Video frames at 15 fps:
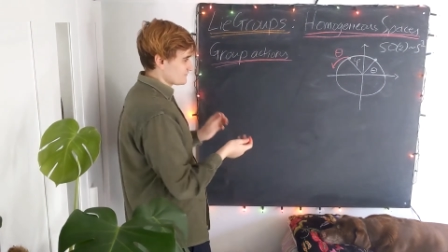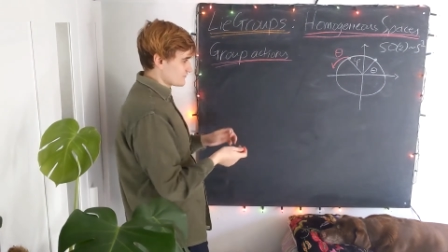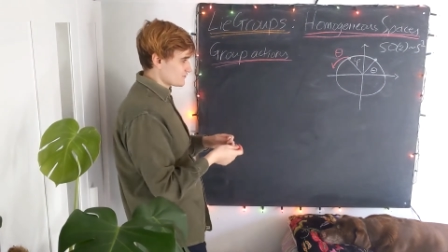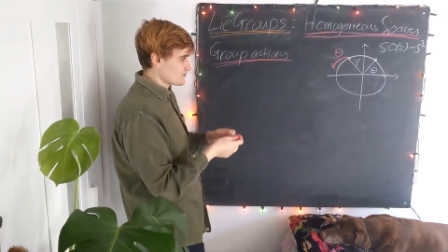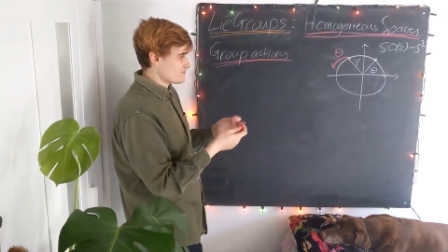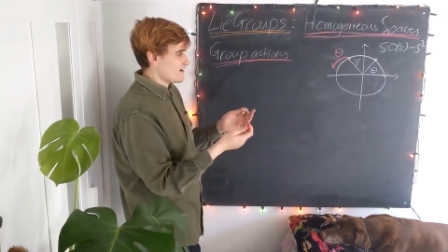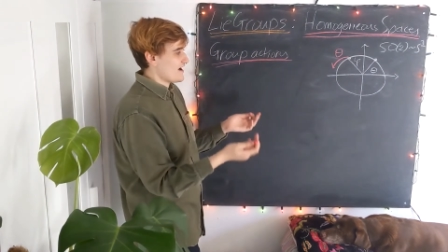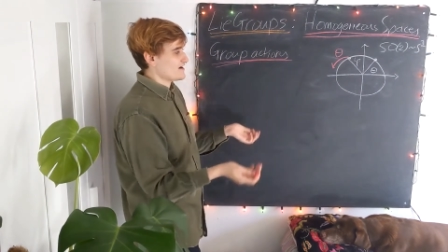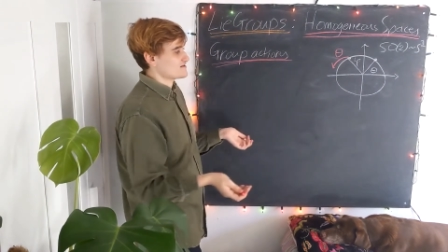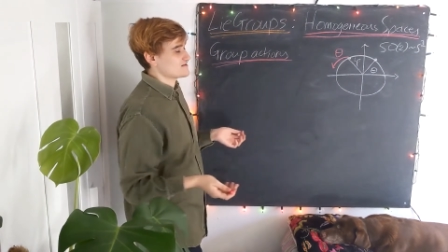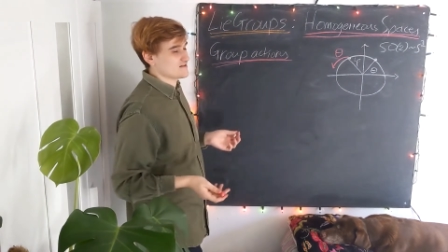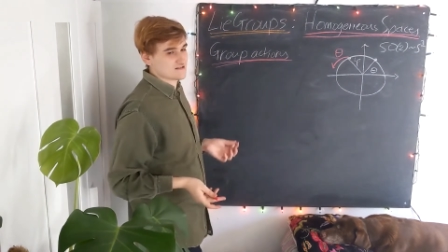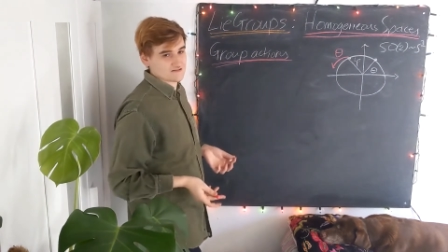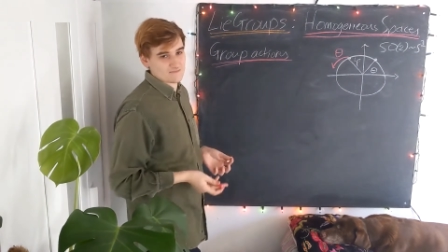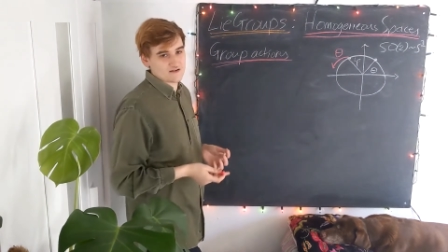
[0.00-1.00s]
of group
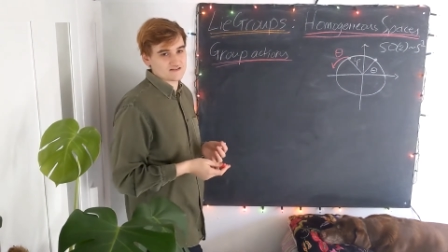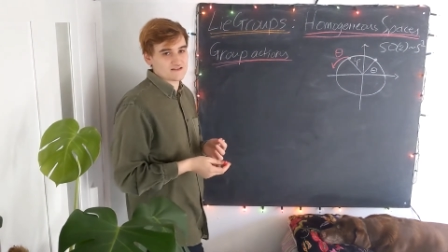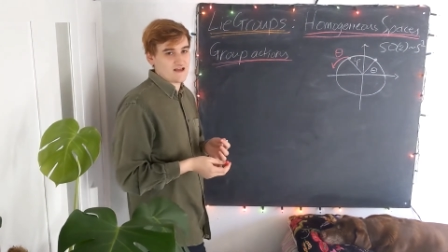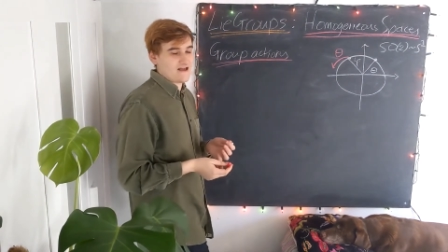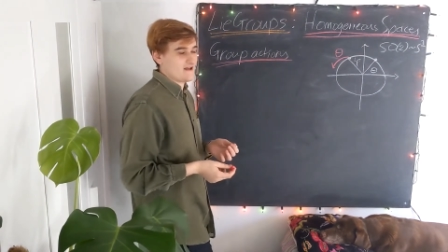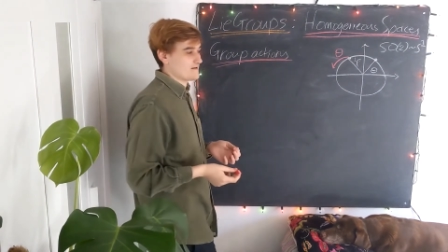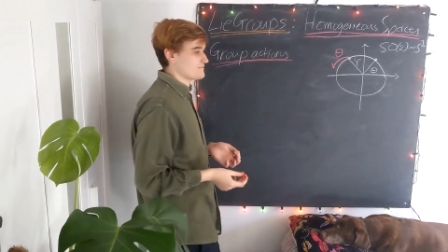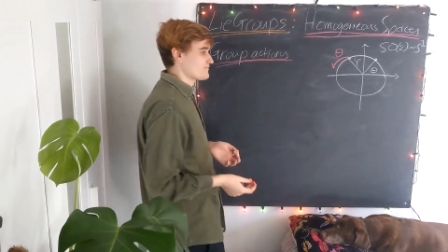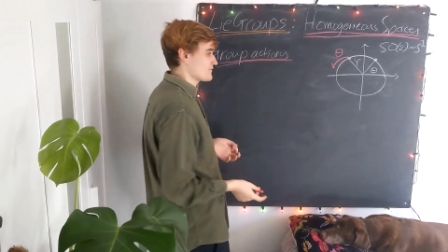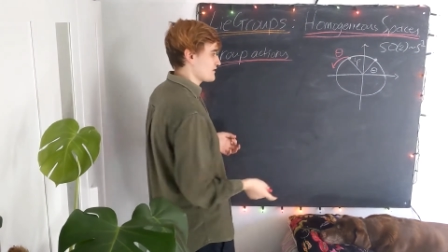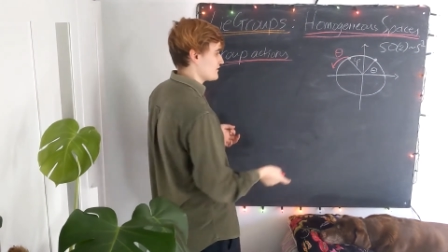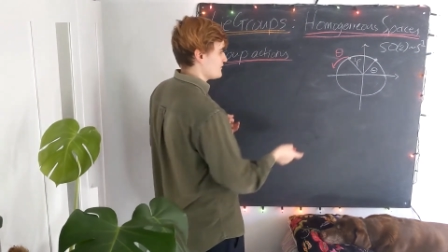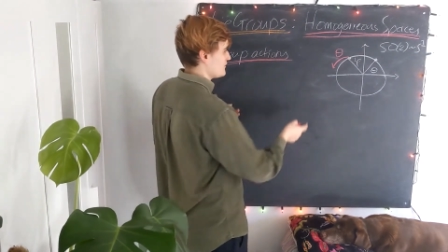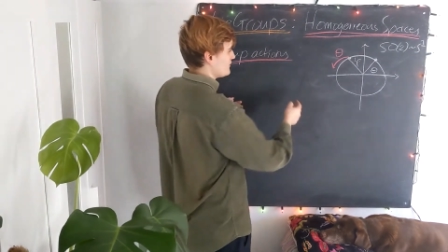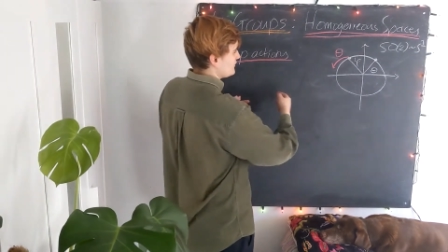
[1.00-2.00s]
actions by saying
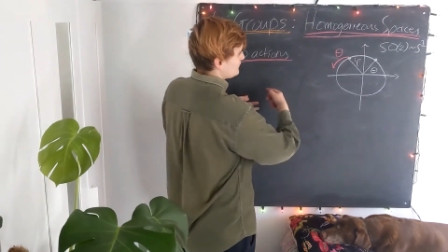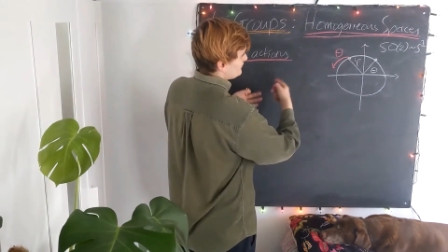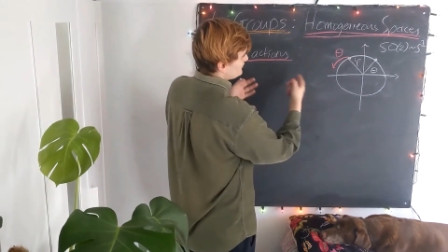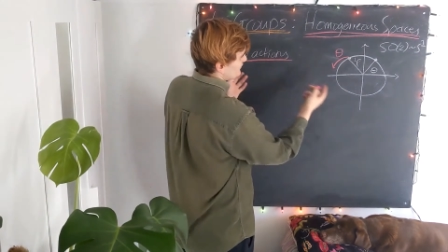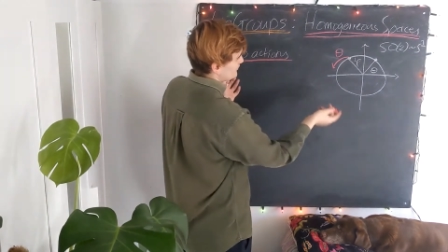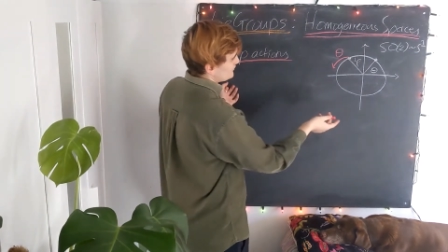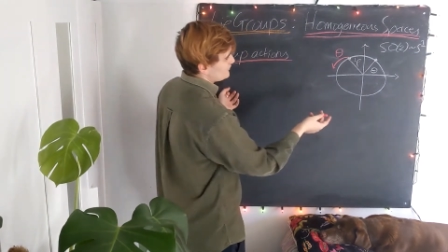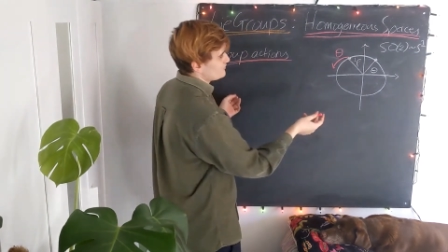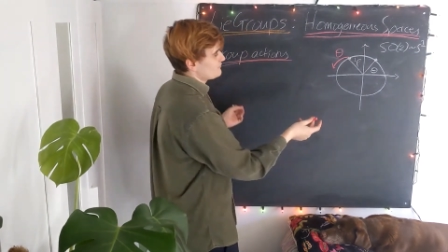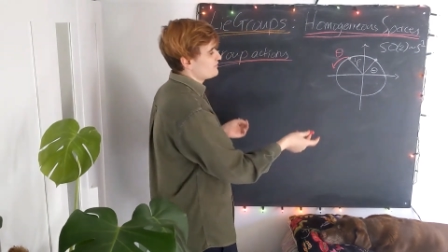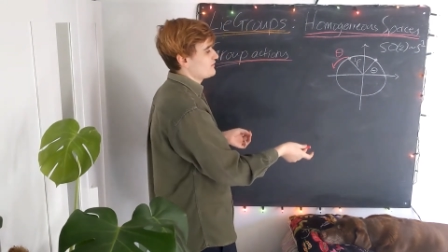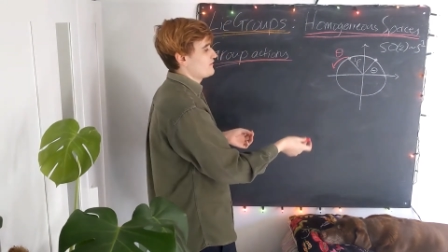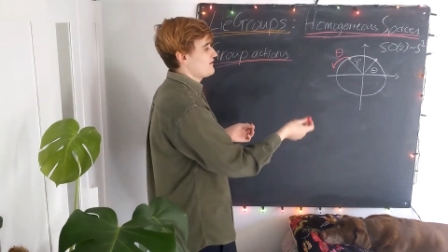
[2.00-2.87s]
the group